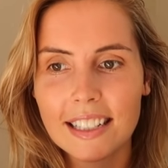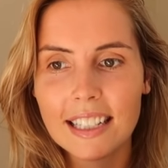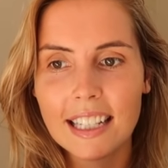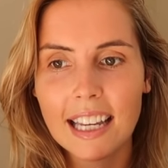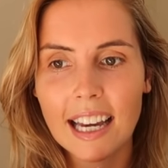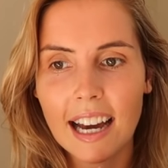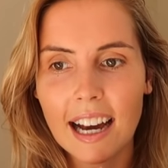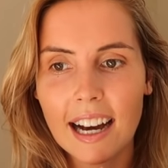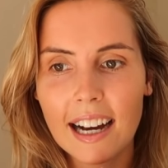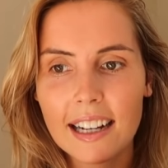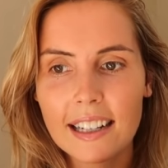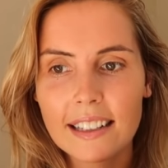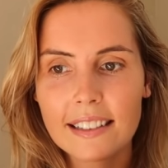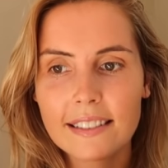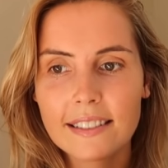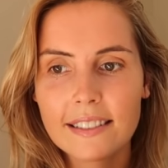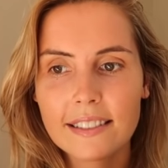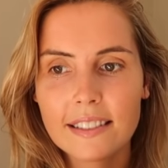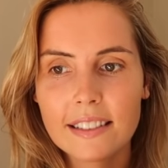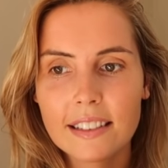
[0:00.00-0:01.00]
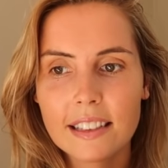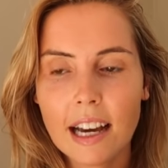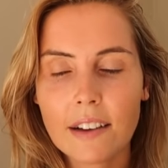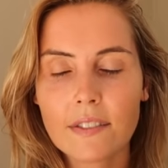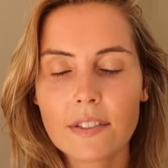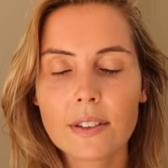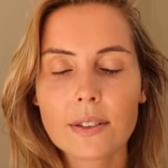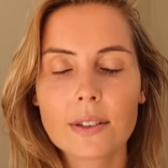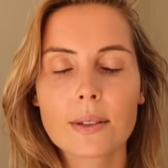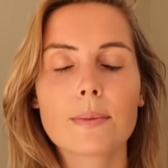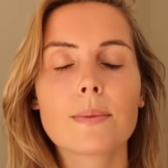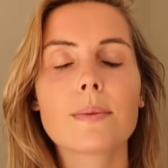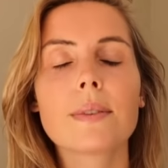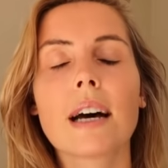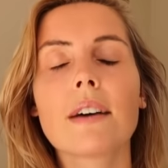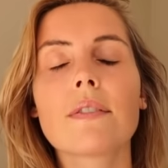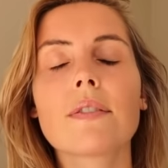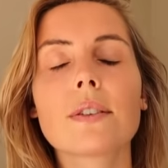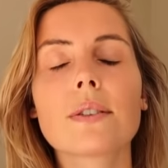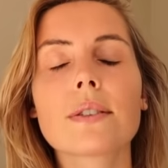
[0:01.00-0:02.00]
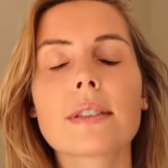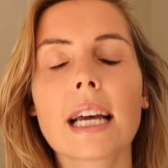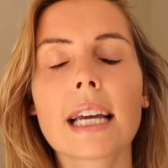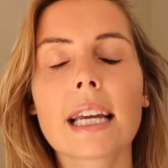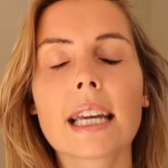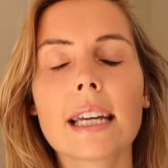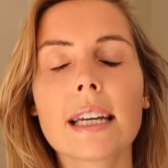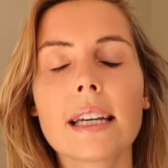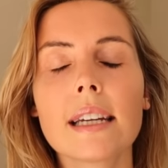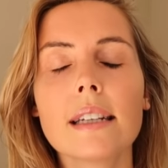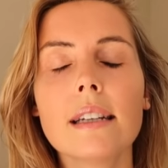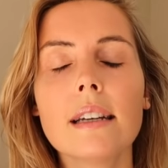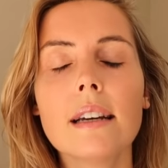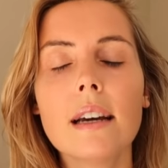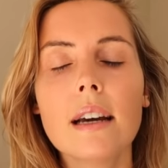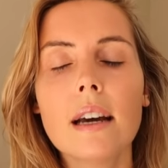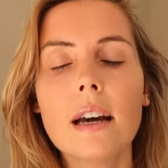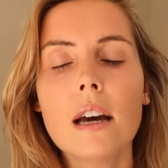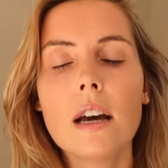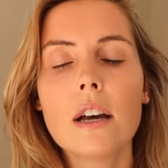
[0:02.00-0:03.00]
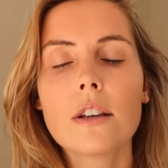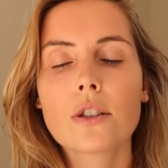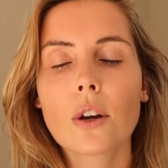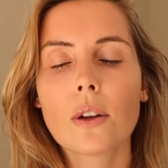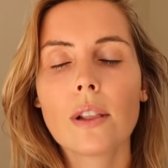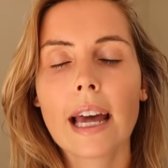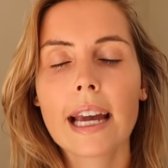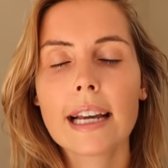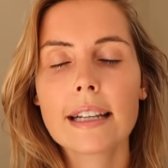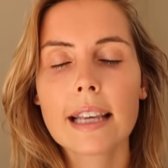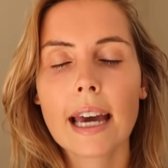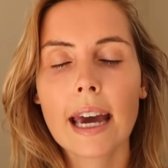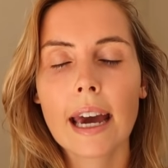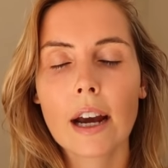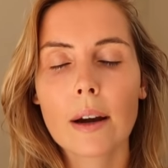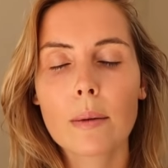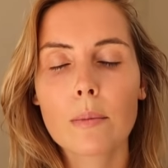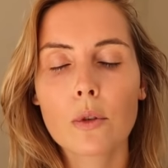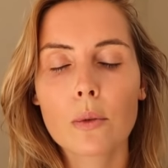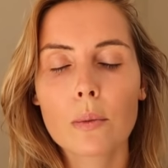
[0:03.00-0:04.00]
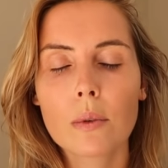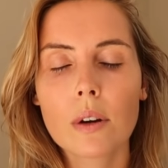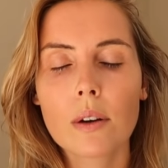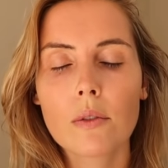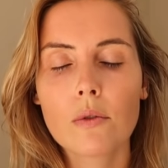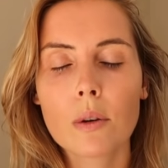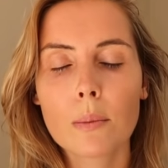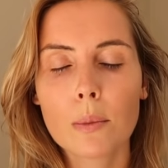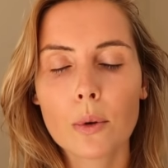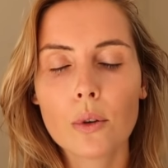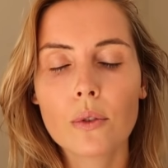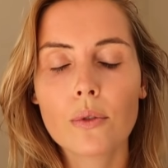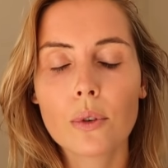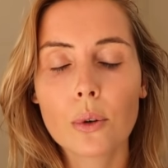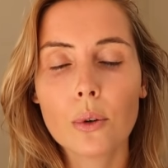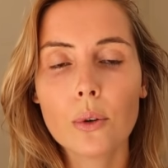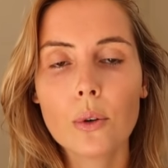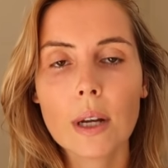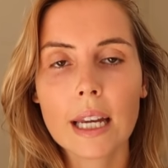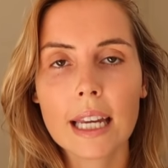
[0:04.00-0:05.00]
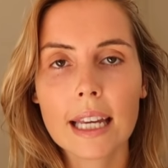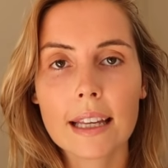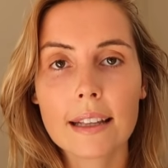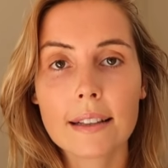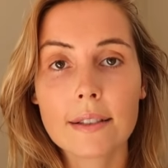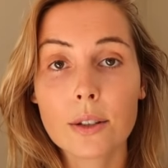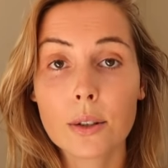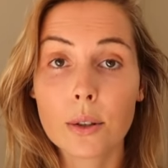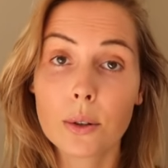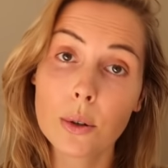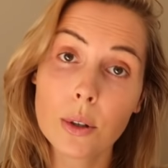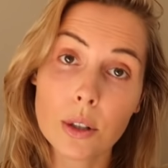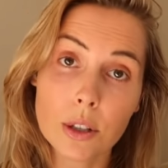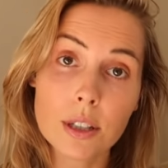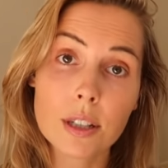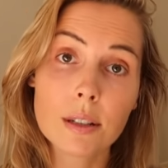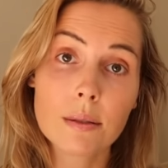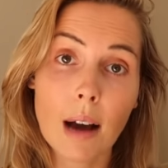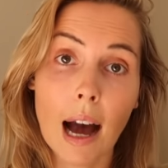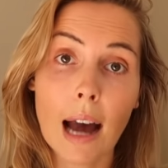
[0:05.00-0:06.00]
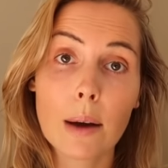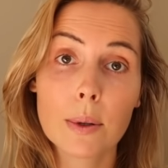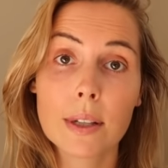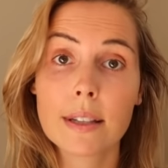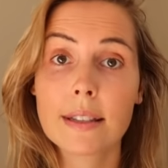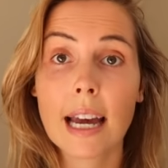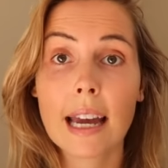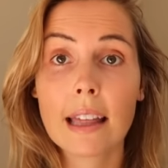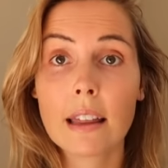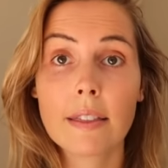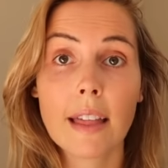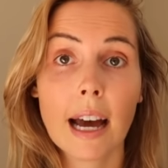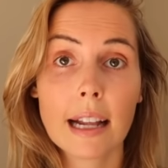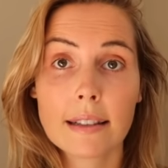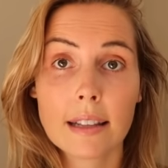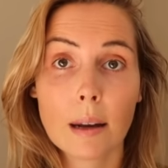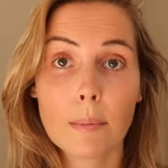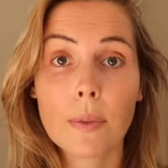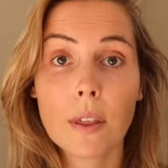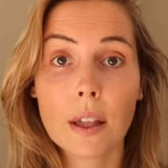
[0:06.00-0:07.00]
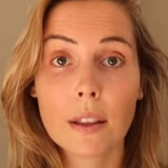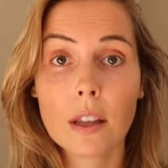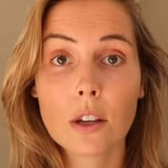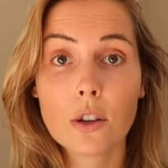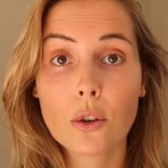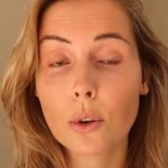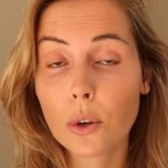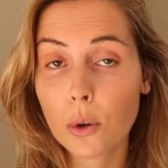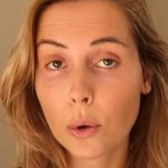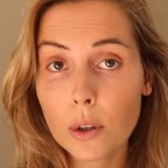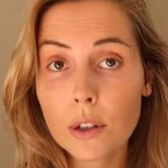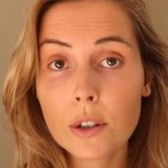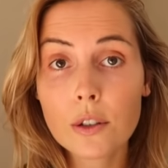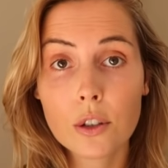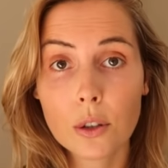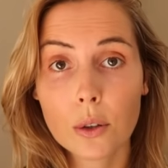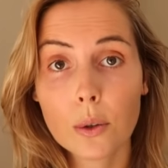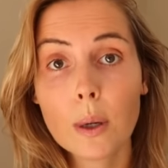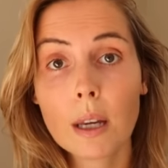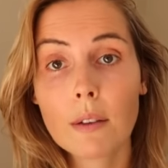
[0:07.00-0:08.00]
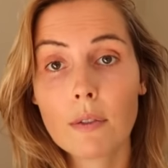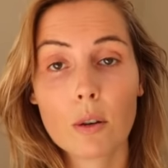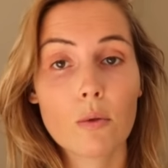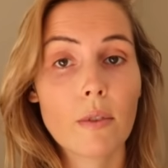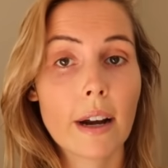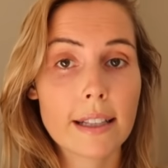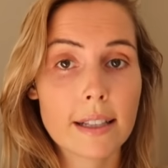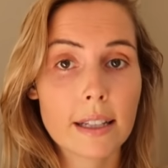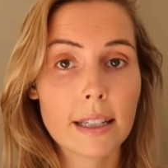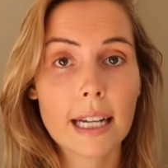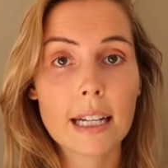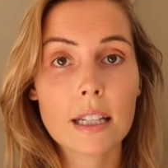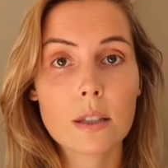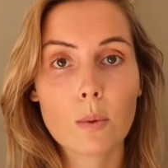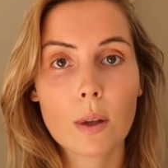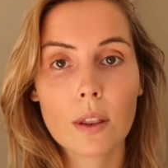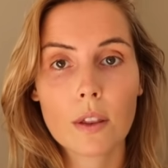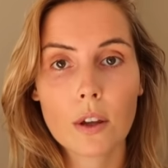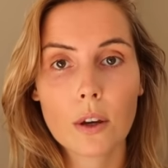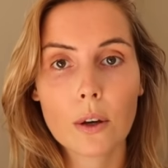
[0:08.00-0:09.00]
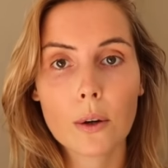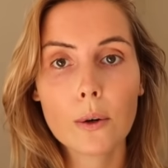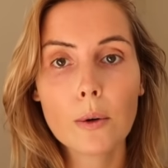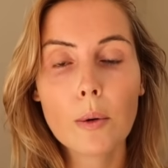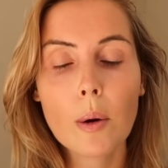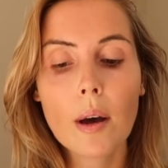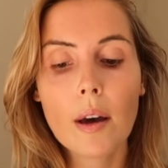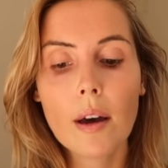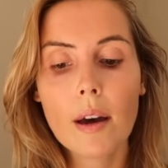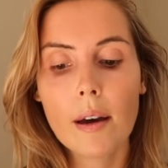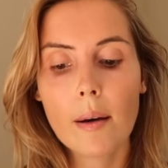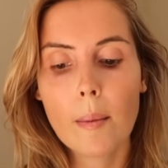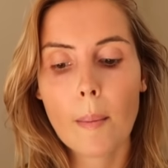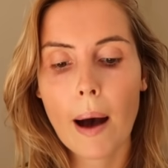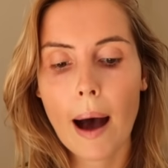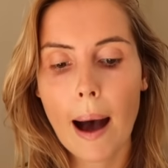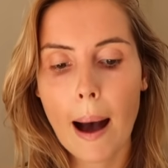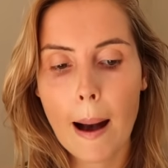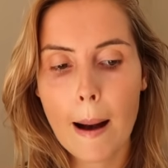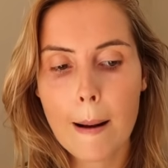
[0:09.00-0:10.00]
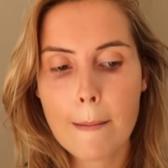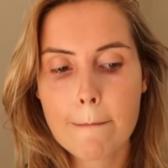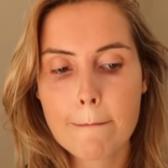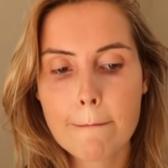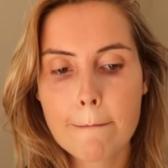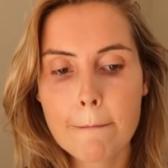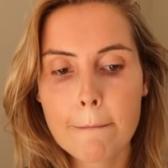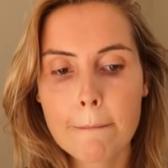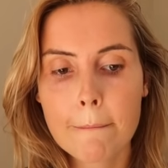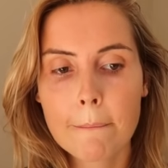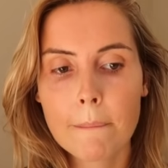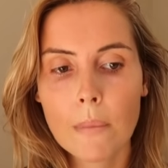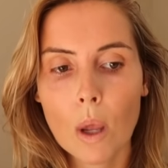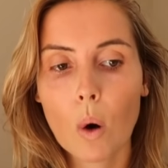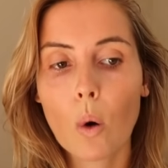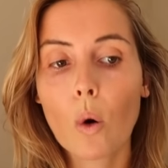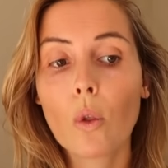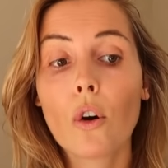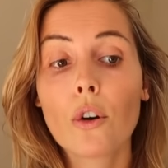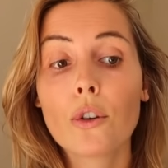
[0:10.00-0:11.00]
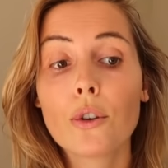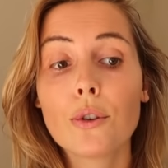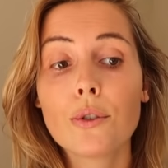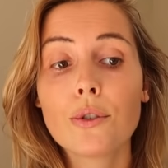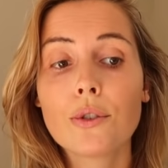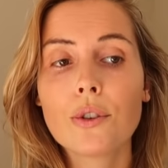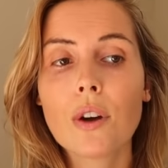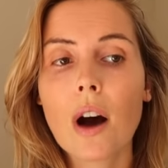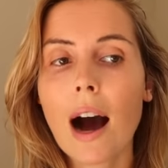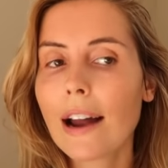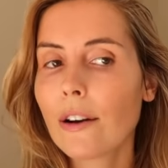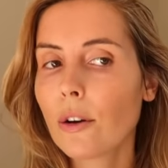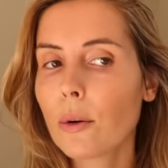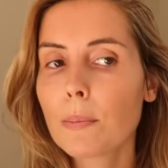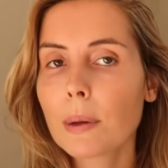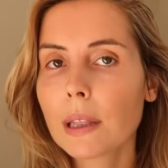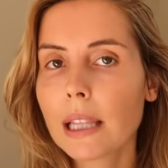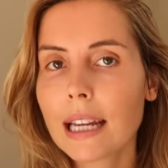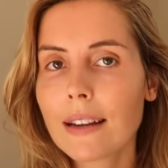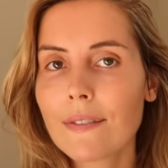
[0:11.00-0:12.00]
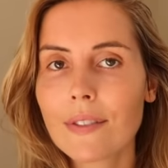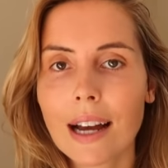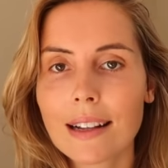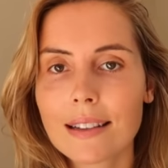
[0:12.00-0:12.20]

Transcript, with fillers: yeah, that feels, that feels like it. So laser hair removal is good. I would say that that's something that you could do if it resonates with you. Um, although you, I don't believe